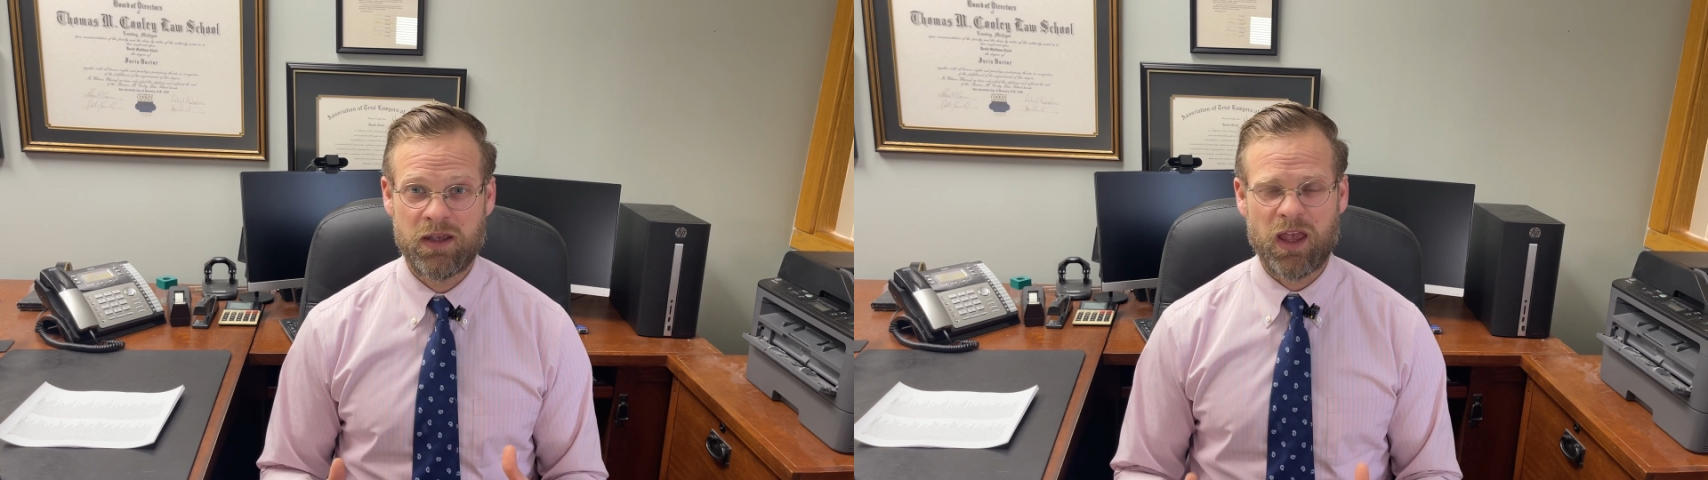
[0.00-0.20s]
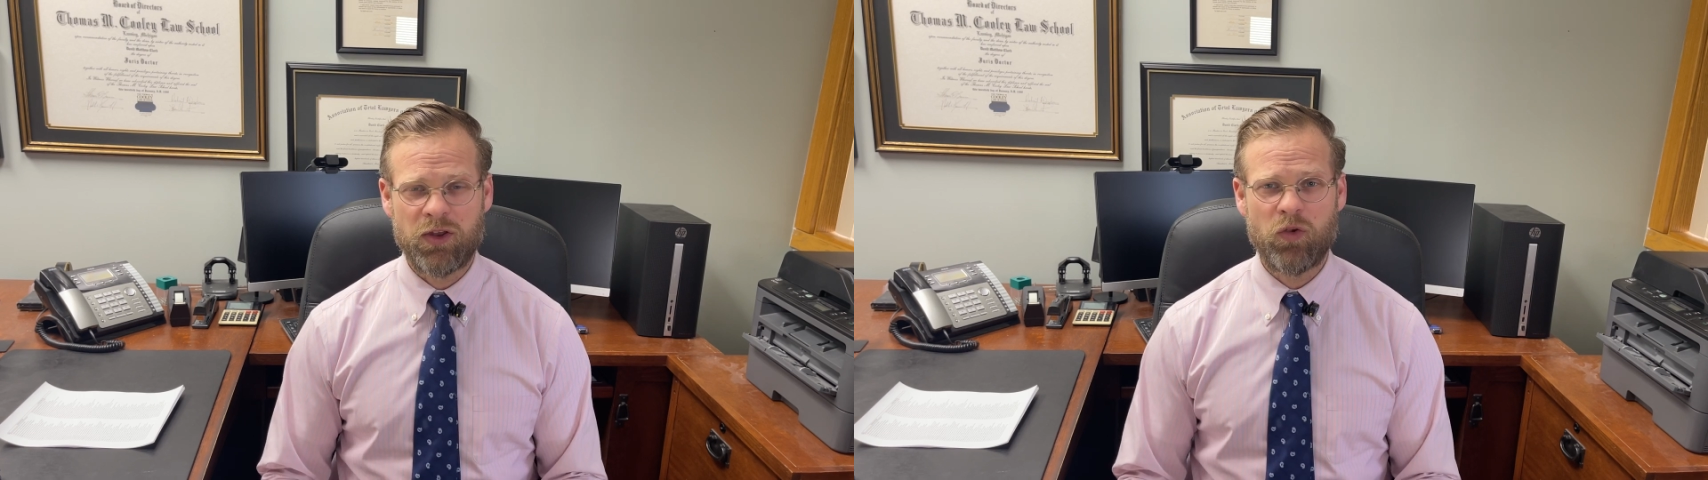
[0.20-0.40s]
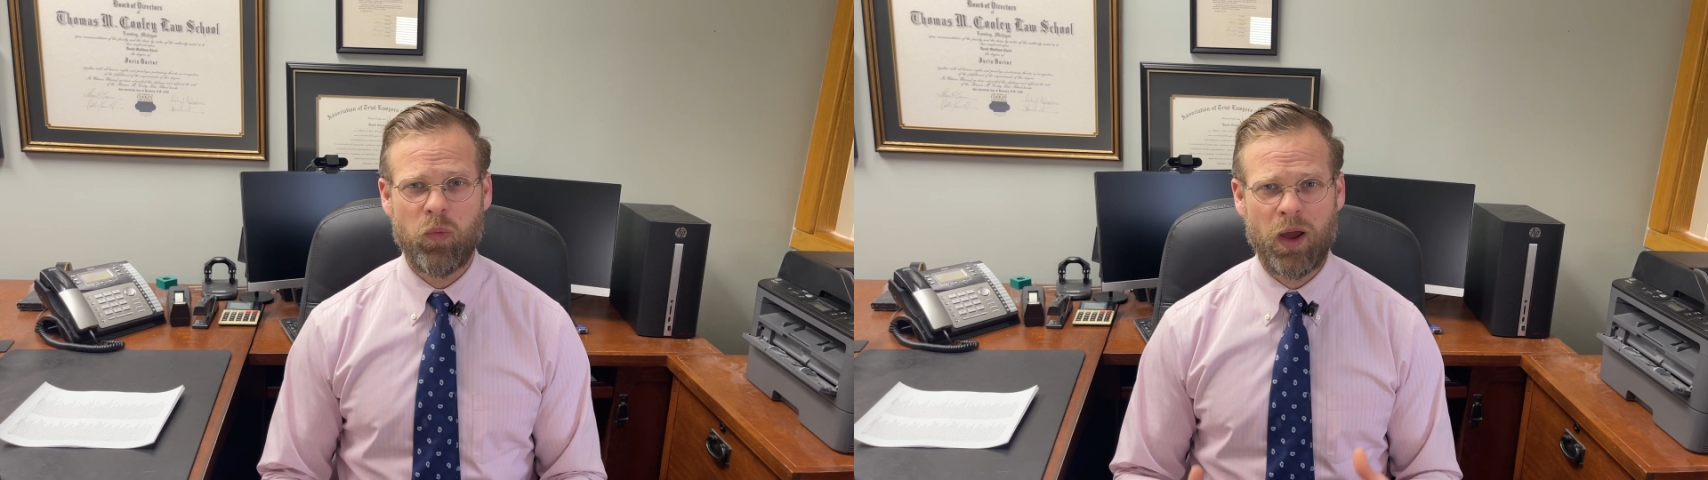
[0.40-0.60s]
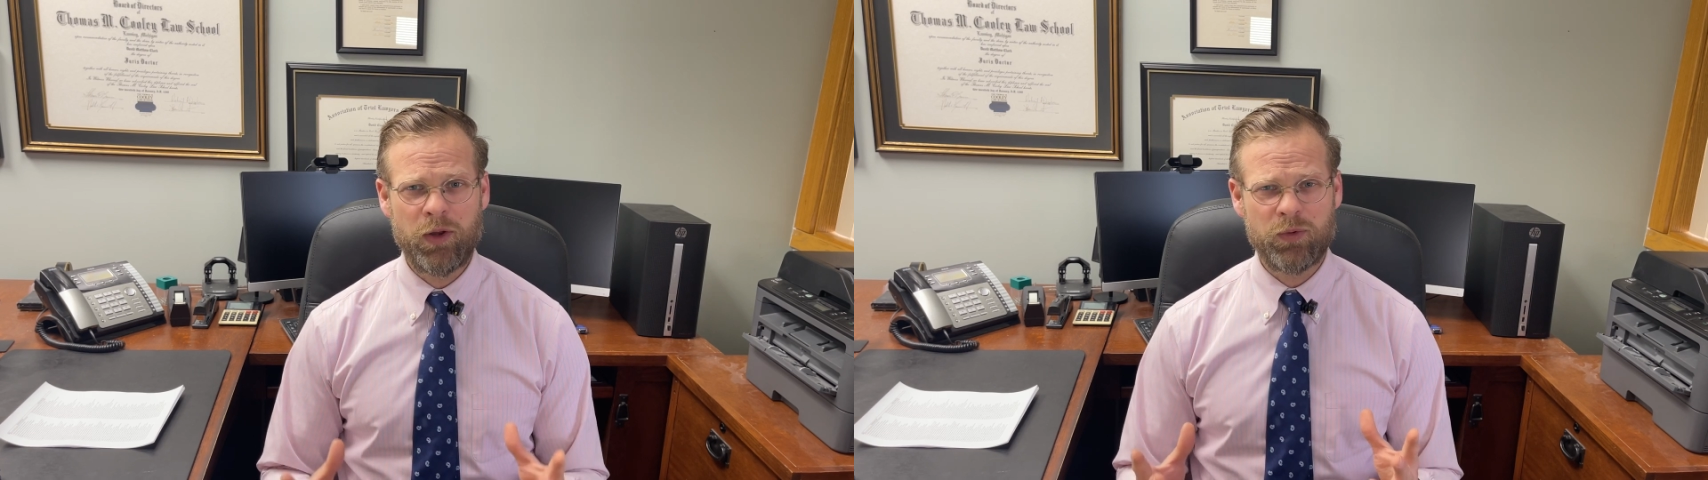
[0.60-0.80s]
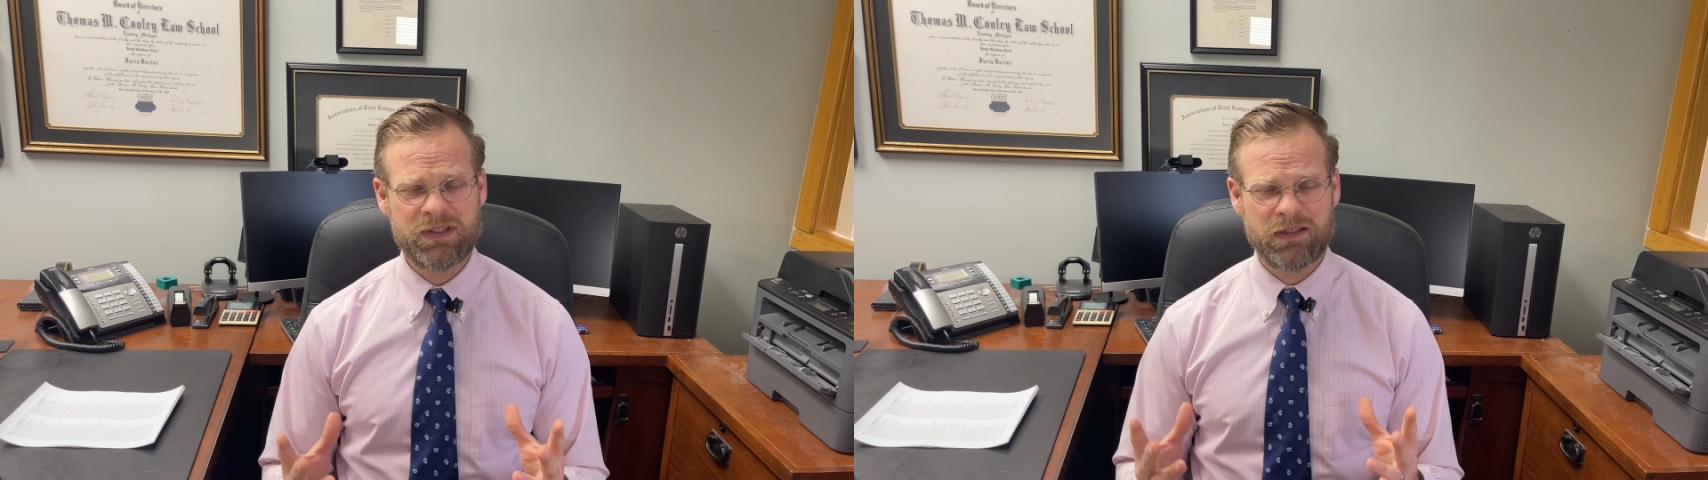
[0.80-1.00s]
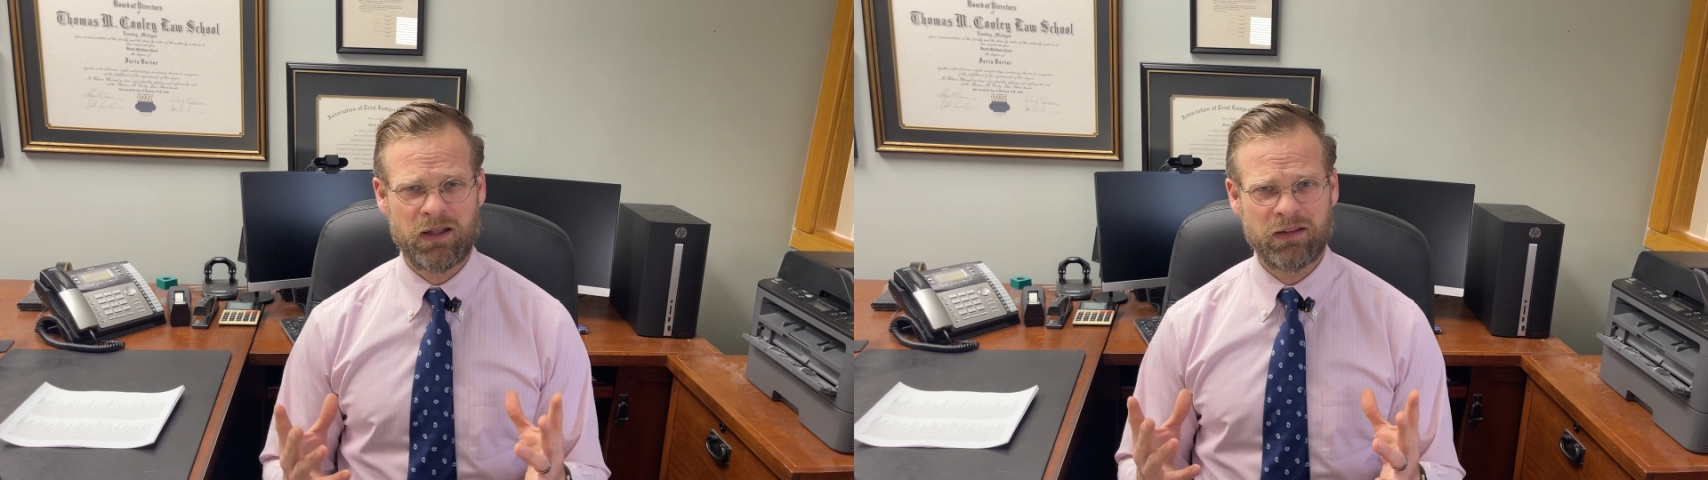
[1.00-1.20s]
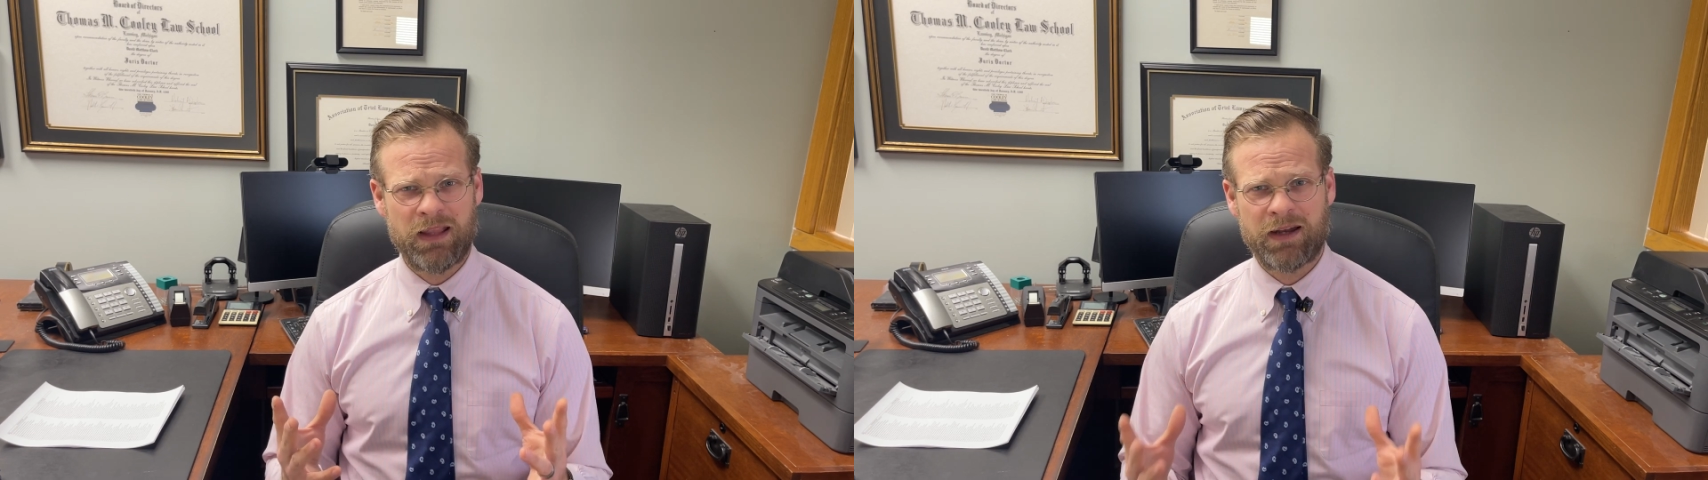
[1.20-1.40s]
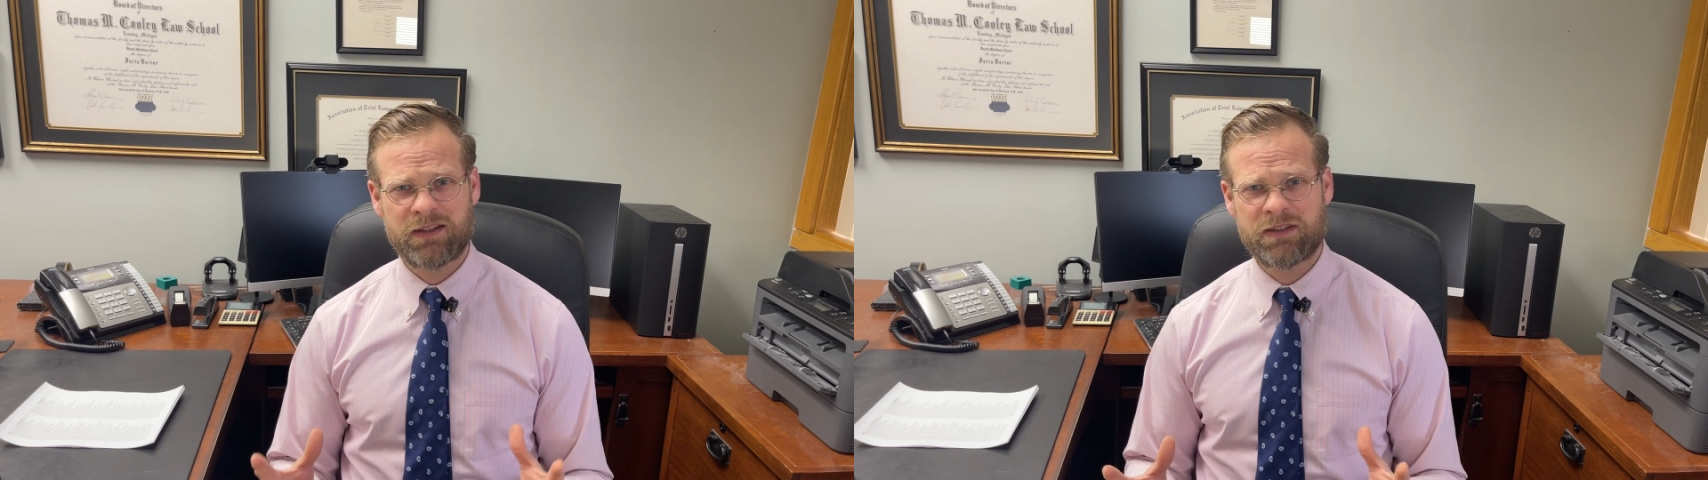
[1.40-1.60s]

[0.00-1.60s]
and you want to elect